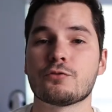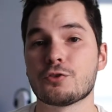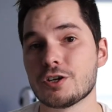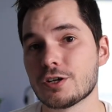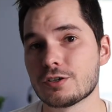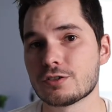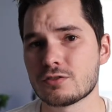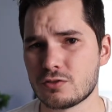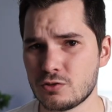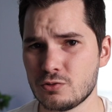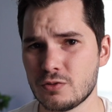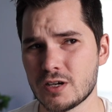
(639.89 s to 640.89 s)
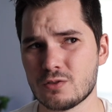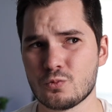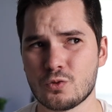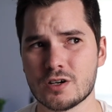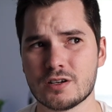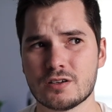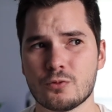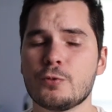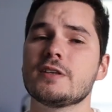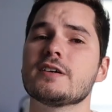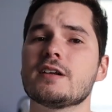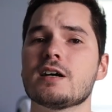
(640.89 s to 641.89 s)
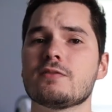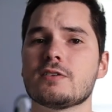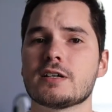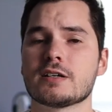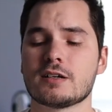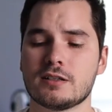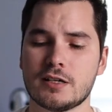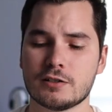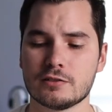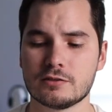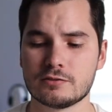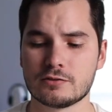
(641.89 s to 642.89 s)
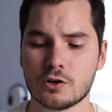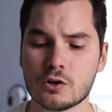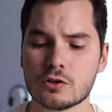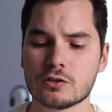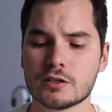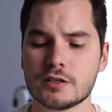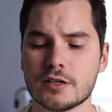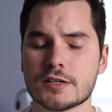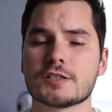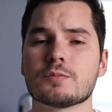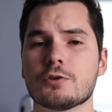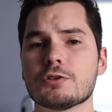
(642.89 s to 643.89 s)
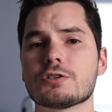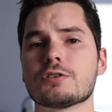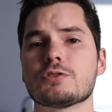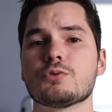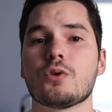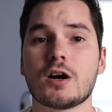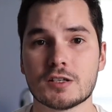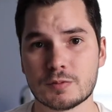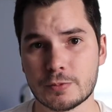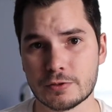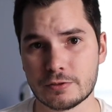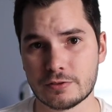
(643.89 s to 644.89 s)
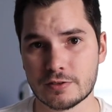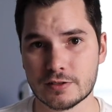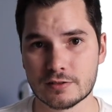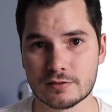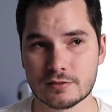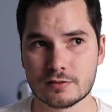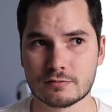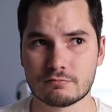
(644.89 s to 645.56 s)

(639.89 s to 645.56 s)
For years 2 and 1, we did have like a lot of early exposure to hospital things,